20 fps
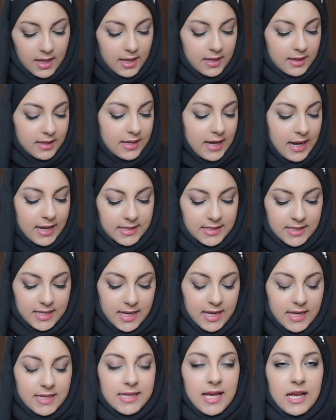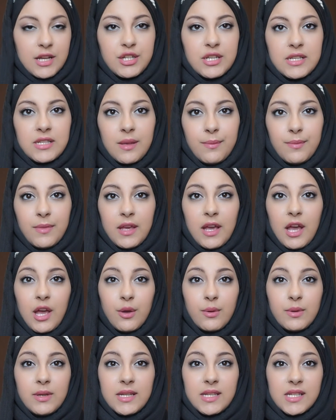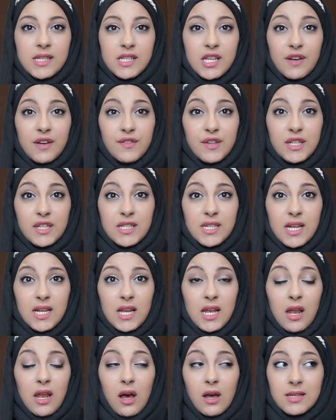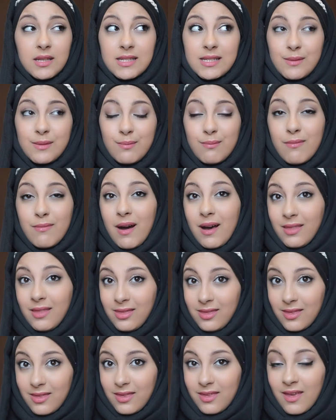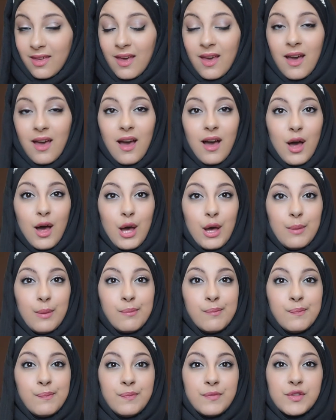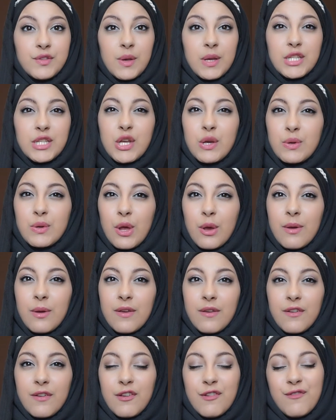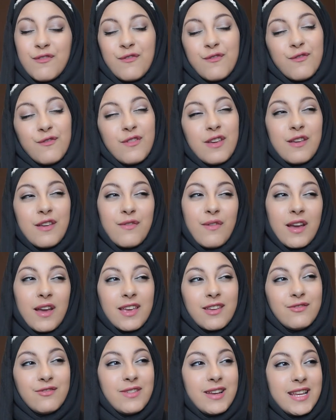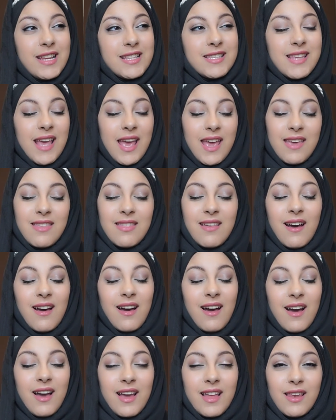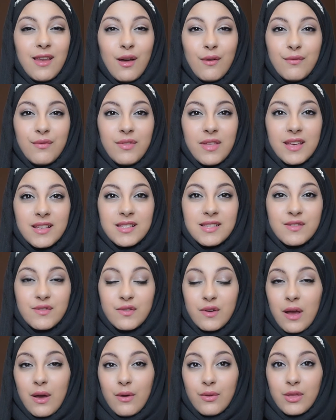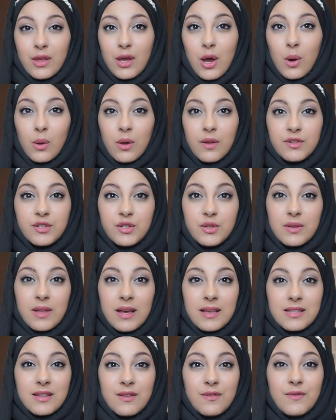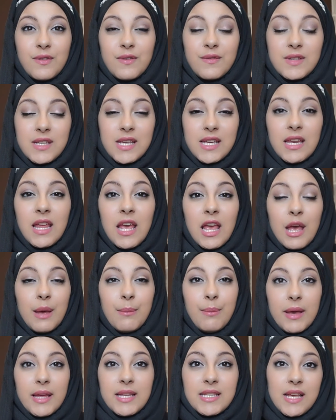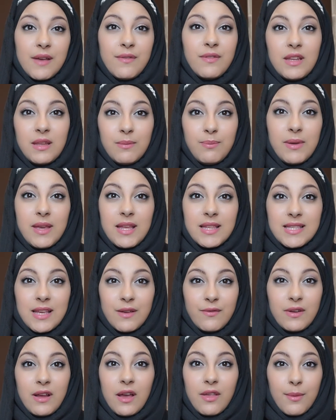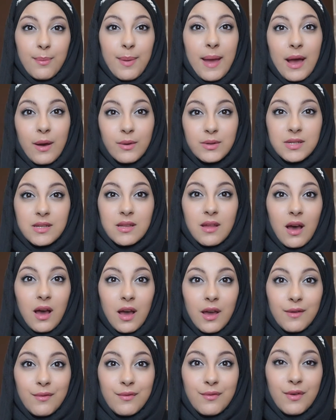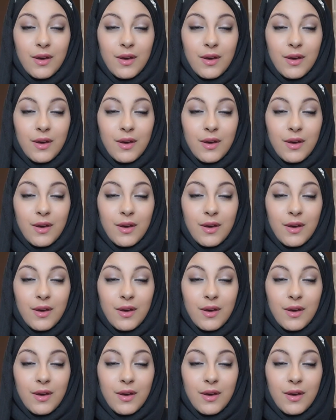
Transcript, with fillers: The next thing is actually something I only discovered last month. So I don't know if I can really say that I love this throughout the whole of 2015, but it definitely beats every other powder that